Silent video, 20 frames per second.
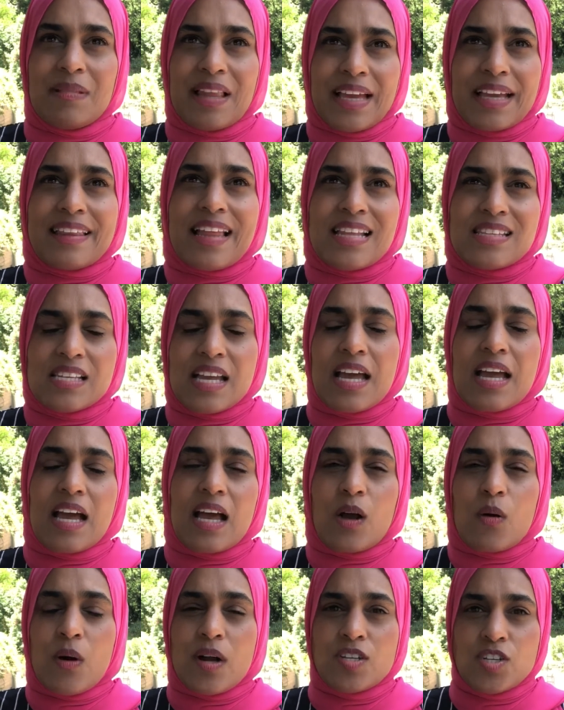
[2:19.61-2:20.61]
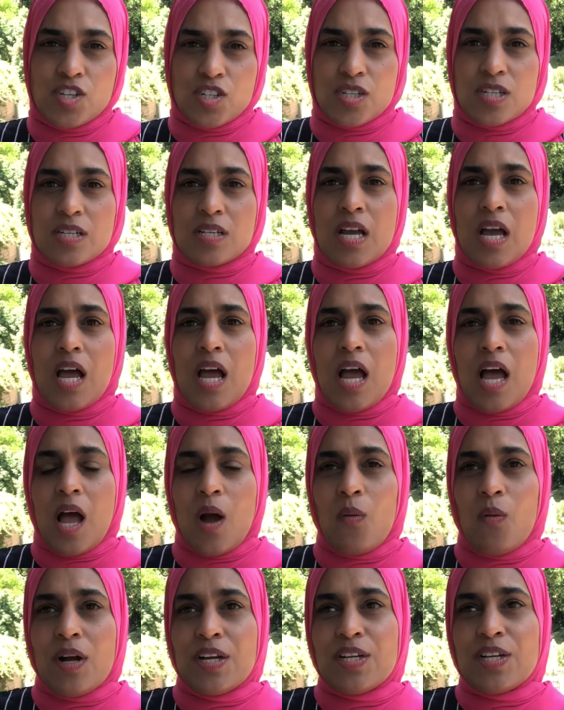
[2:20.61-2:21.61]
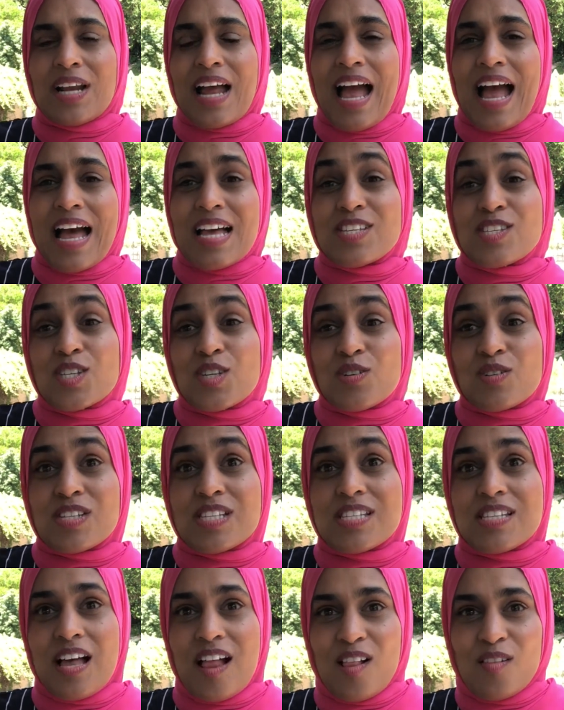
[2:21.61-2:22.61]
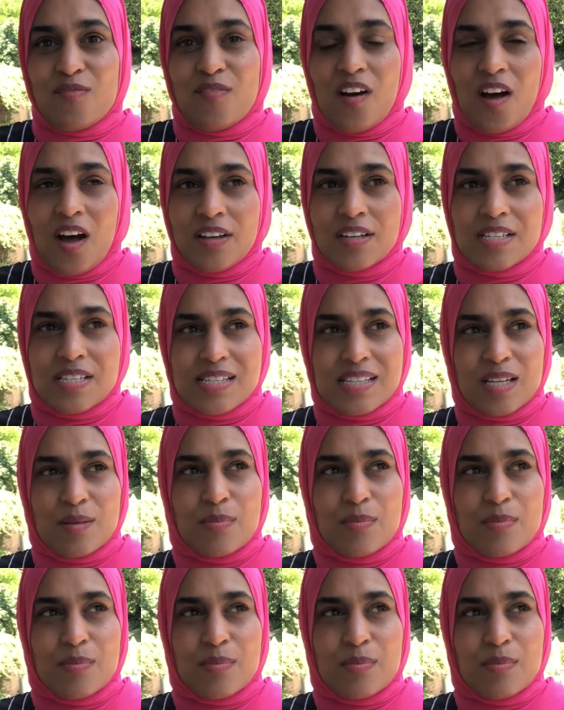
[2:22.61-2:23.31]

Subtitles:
Like, that's a question I want you to ask yourself honestly,